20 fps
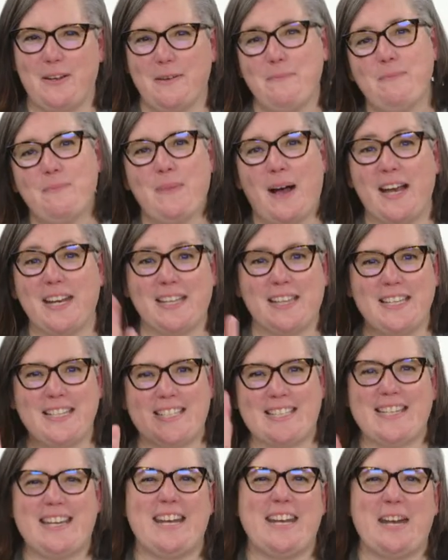
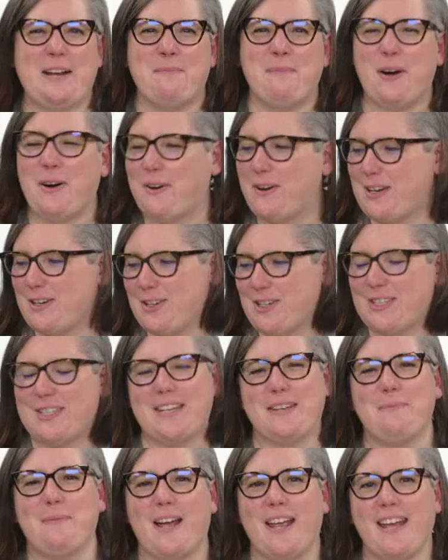mindless knitting mode and just
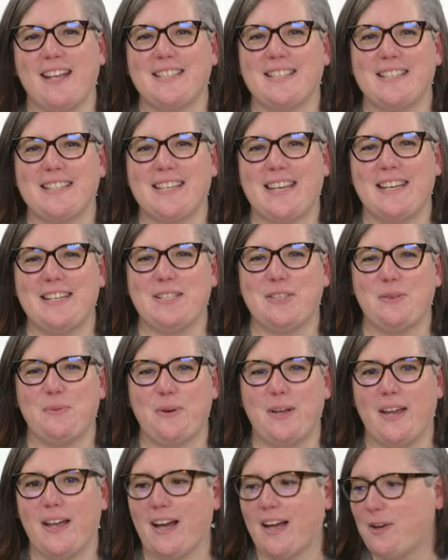did my SSKs the
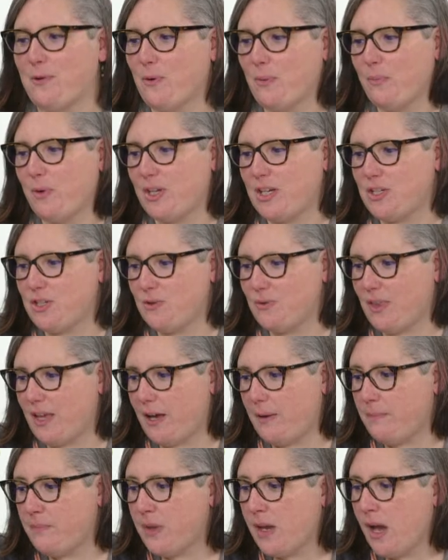way I normally do
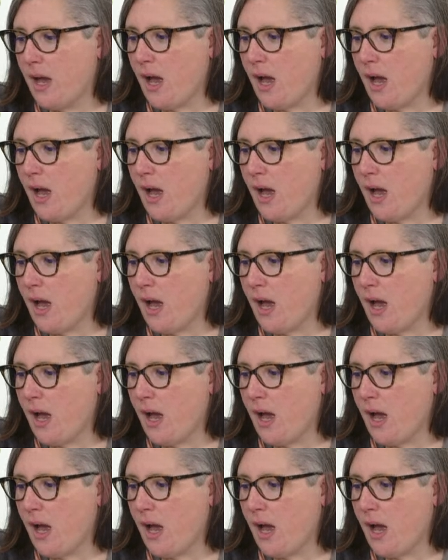them.